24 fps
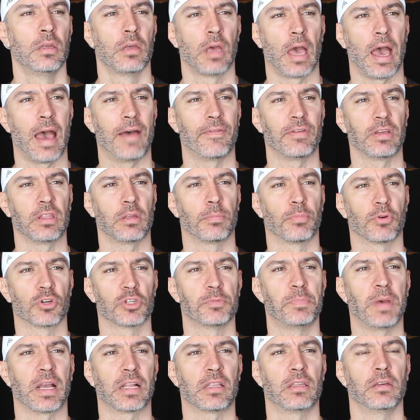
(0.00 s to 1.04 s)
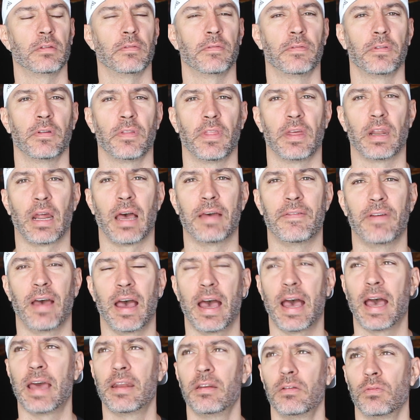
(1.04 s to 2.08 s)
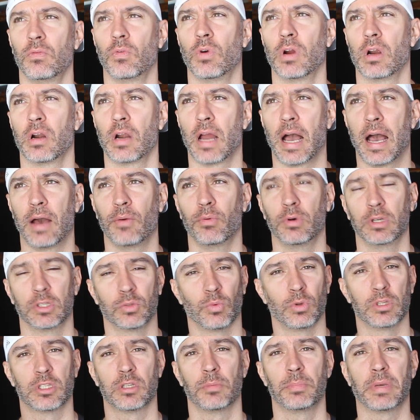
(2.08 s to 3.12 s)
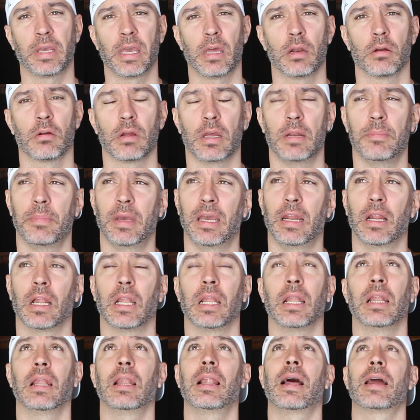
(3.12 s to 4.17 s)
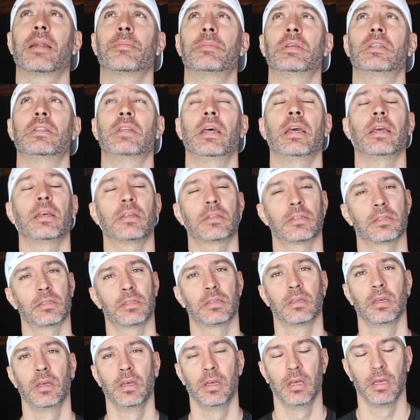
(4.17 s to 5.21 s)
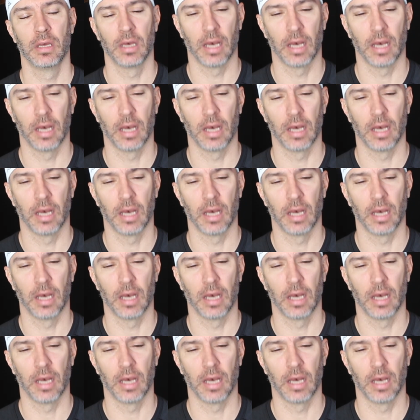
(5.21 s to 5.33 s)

having the perspective that I've had, where I was once a beginner and made a lot of mistakes,